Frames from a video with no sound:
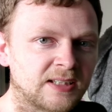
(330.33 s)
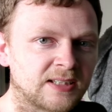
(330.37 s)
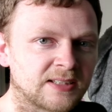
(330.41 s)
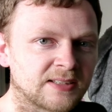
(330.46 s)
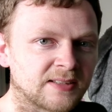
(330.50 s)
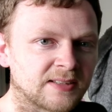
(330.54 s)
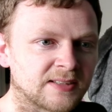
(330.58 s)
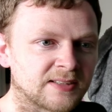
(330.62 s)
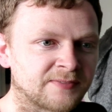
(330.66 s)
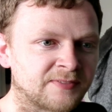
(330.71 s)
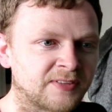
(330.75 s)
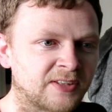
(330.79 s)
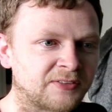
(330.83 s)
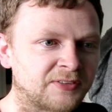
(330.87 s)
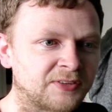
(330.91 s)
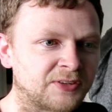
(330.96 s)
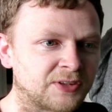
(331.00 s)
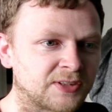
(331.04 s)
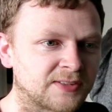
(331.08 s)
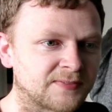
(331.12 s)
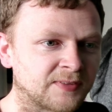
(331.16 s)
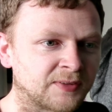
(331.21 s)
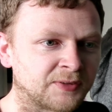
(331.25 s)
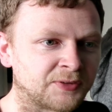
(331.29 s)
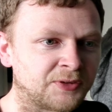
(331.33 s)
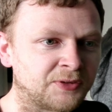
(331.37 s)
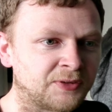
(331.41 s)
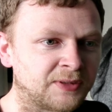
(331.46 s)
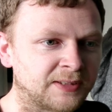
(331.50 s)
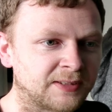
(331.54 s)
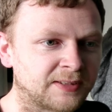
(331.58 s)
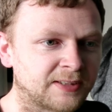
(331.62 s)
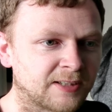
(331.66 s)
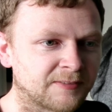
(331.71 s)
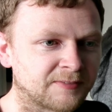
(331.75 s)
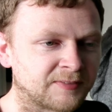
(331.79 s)
So that's a very useful
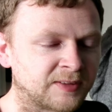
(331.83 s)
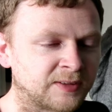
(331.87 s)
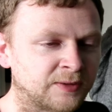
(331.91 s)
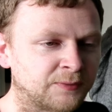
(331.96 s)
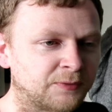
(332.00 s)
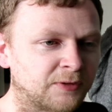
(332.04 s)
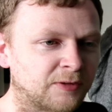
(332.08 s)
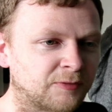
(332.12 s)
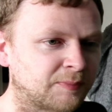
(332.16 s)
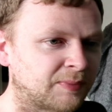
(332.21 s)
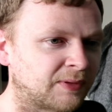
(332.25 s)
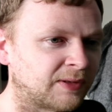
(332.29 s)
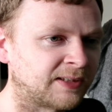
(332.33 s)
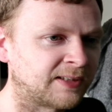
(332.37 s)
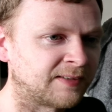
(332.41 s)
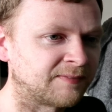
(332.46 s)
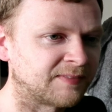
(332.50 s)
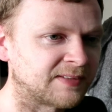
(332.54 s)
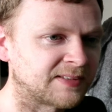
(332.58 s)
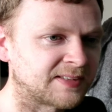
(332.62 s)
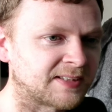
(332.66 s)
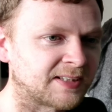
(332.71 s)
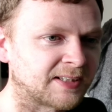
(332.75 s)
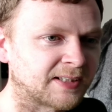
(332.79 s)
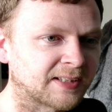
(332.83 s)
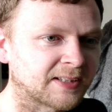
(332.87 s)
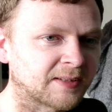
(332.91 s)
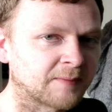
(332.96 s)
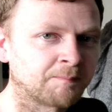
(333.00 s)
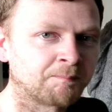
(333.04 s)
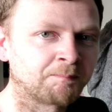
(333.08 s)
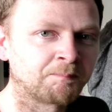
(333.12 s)
unit, definitely worth putting in this deck.